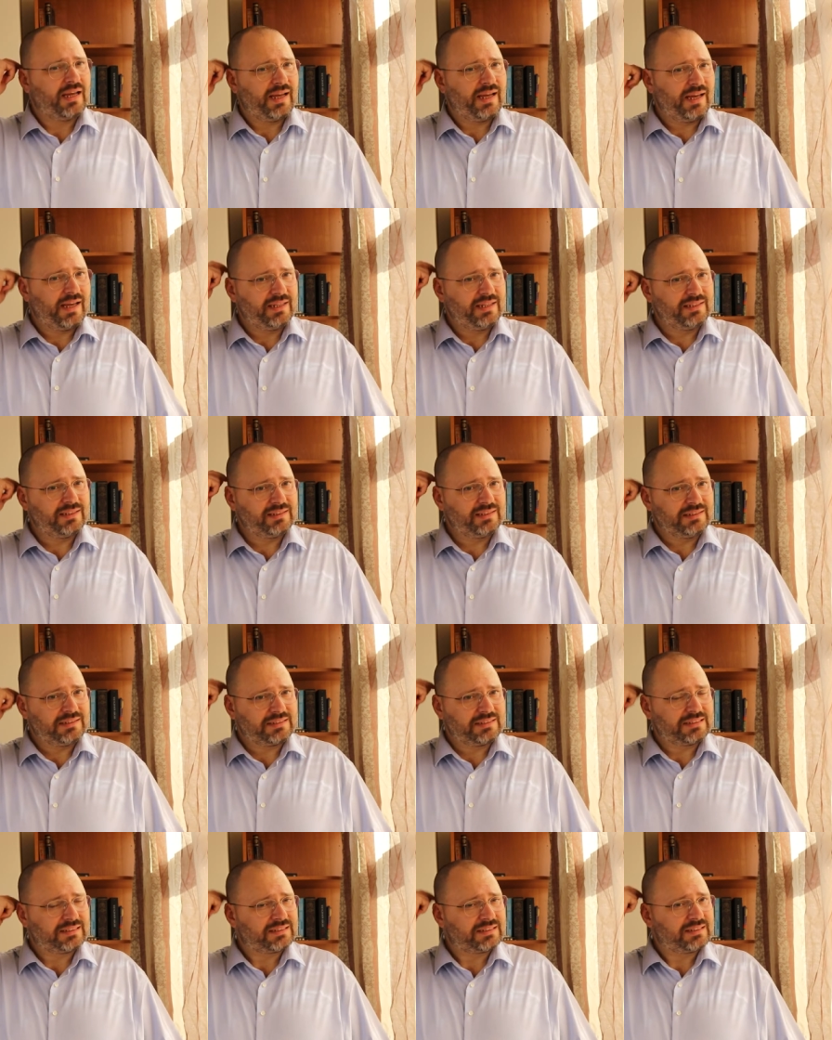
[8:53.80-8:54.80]

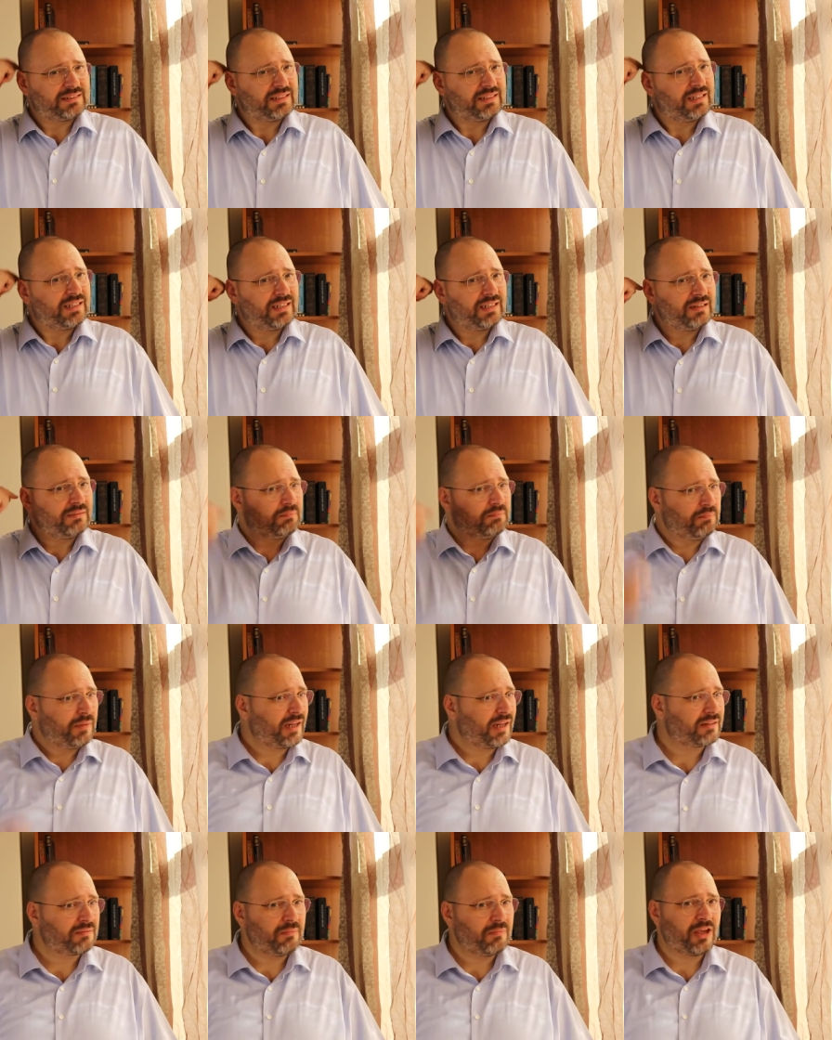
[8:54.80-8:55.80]
and uh,
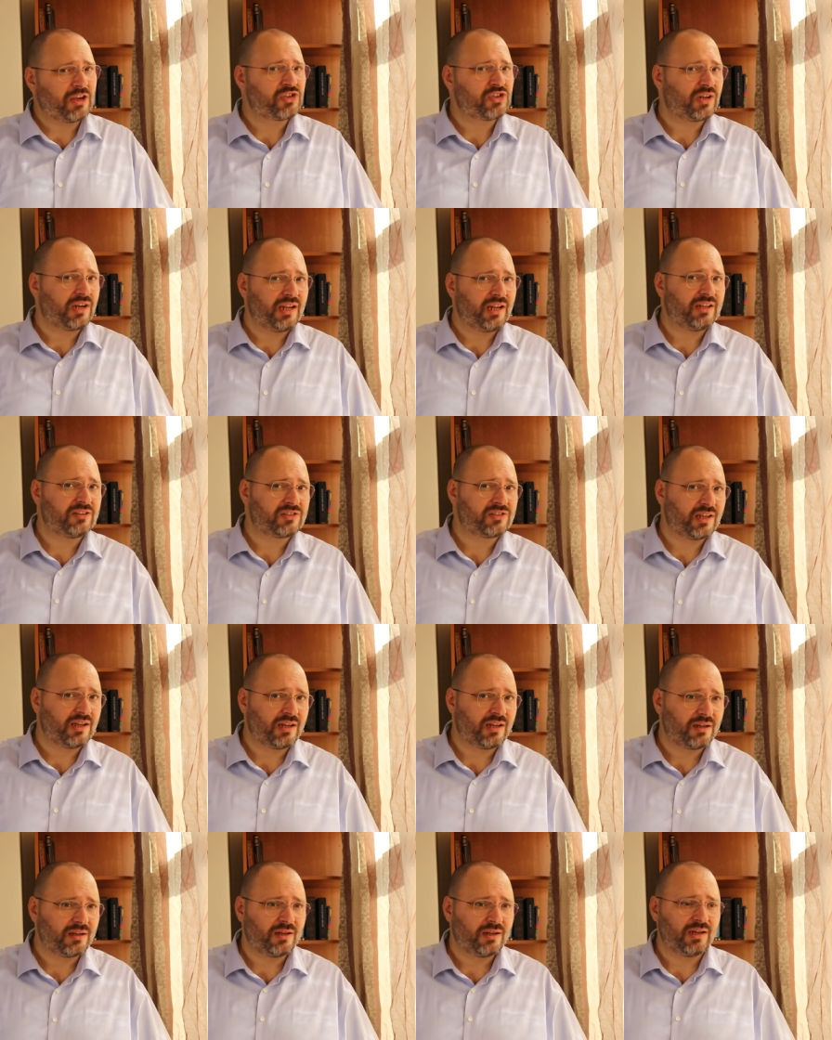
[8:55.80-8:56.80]
but majorly it's
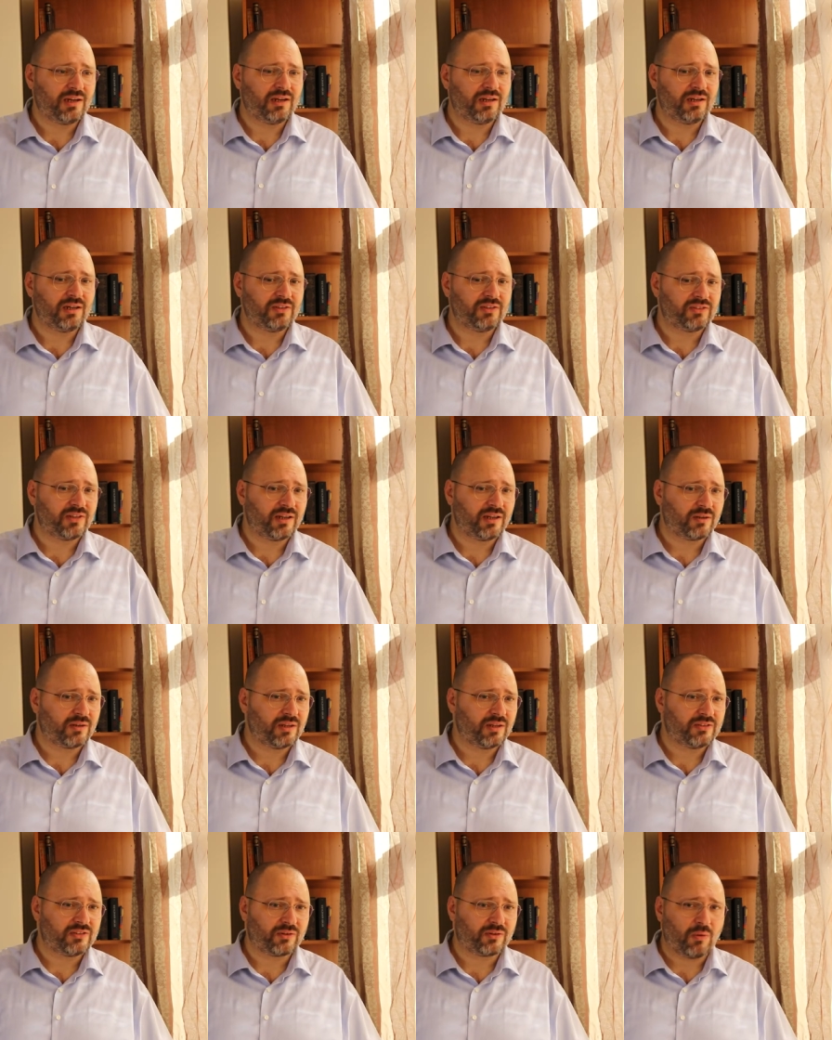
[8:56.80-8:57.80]
a, uh, it's a
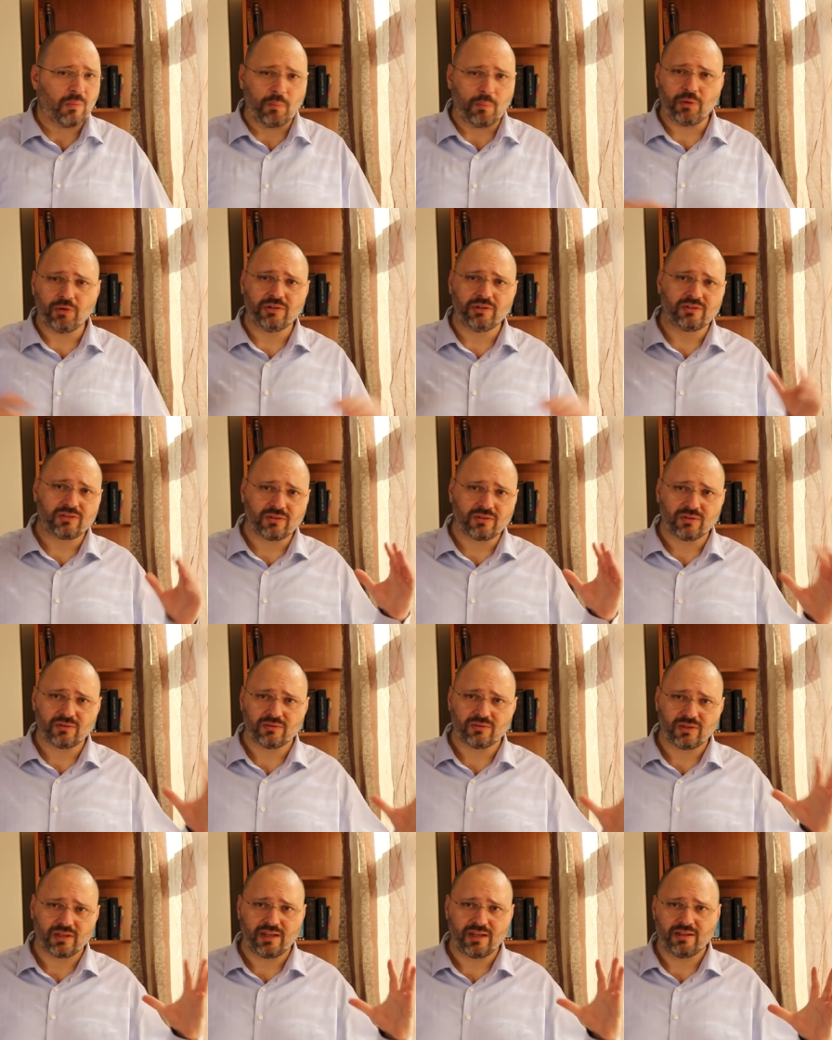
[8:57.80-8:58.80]
it's a component,
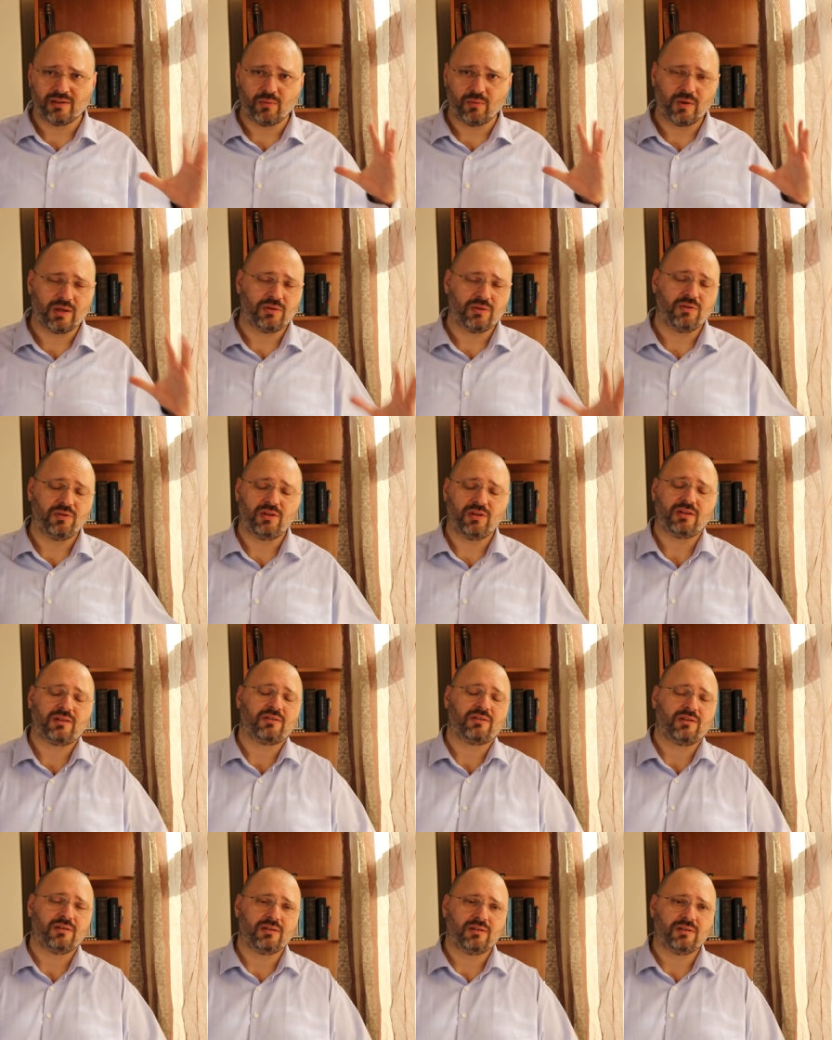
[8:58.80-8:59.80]
and uh, one
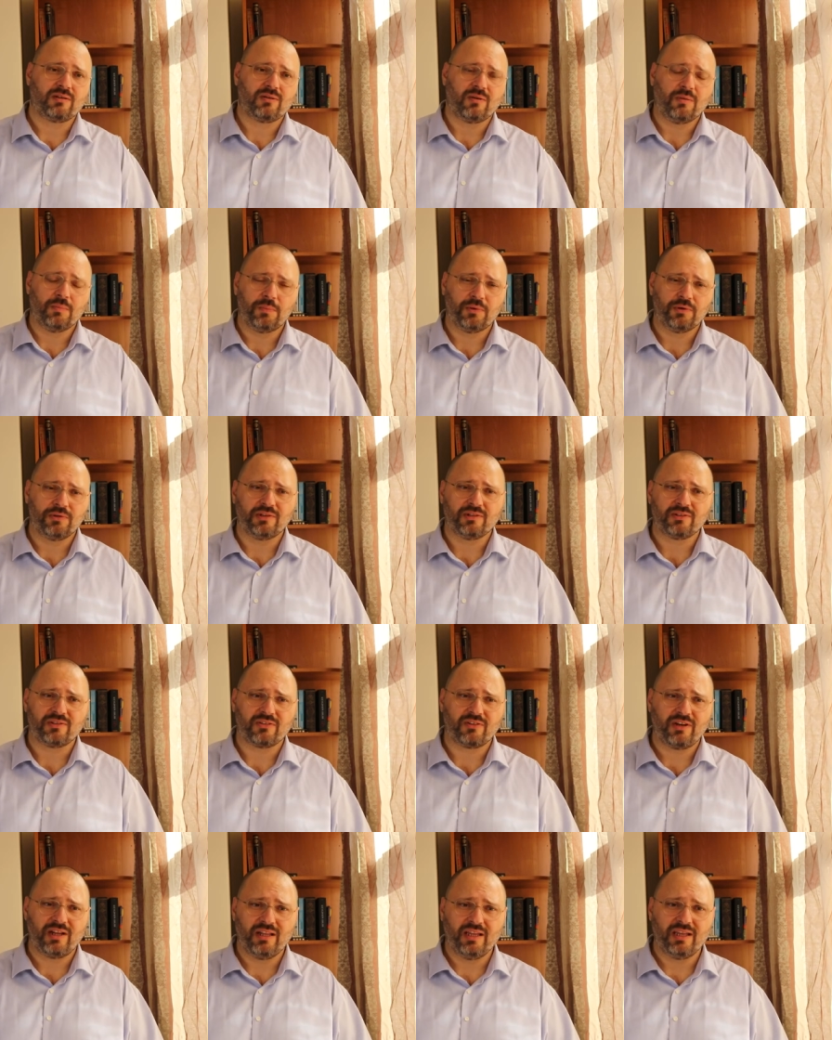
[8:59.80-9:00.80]
unit uh,
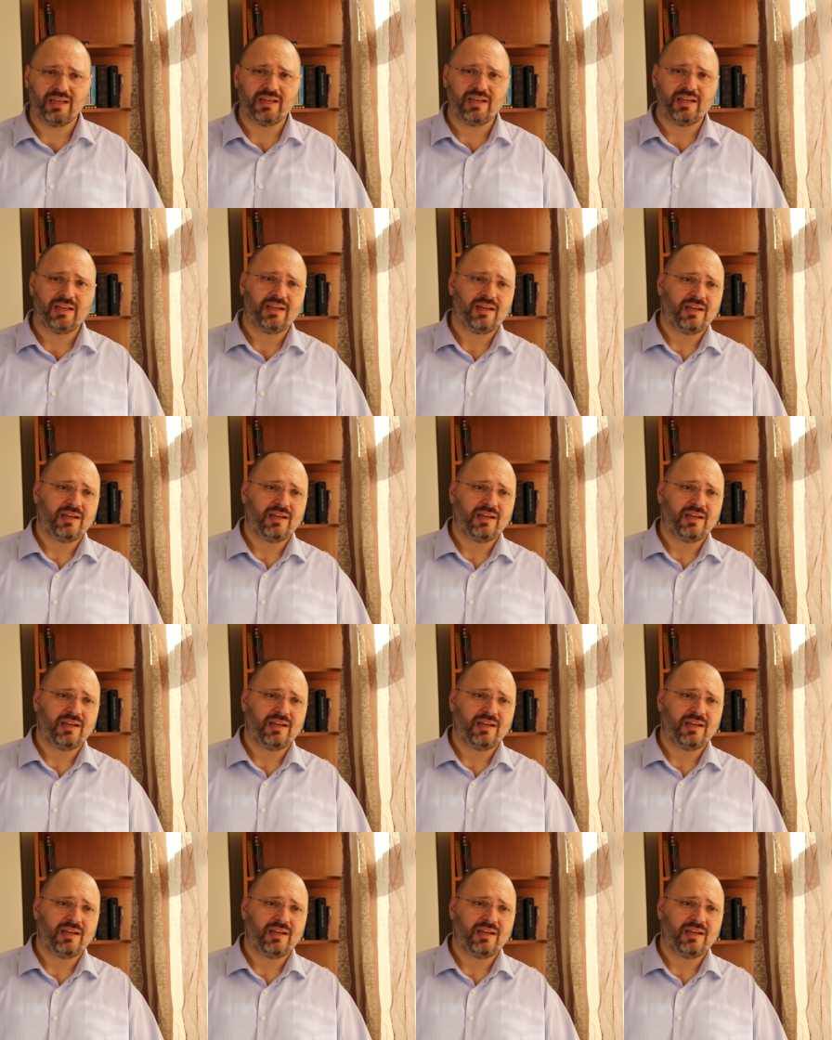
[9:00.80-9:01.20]
component ready,